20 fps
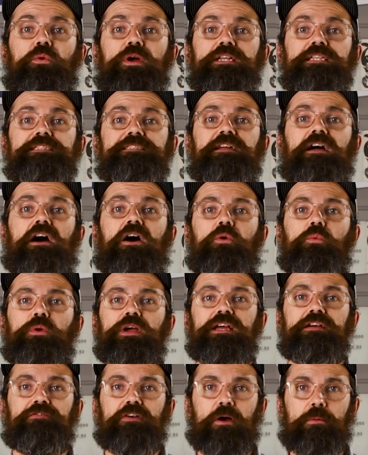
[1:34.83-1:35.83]
We're going to start
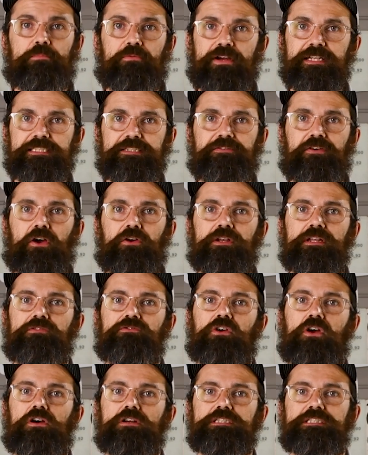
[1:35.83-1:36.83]
with abrasive honing
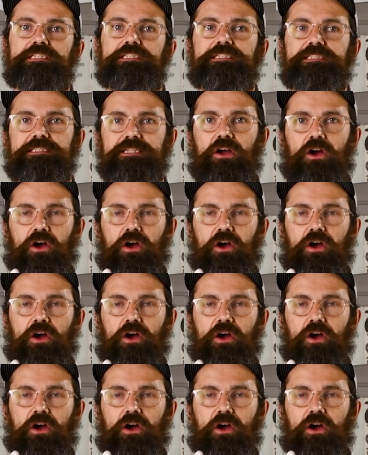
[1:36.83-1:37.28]
rods,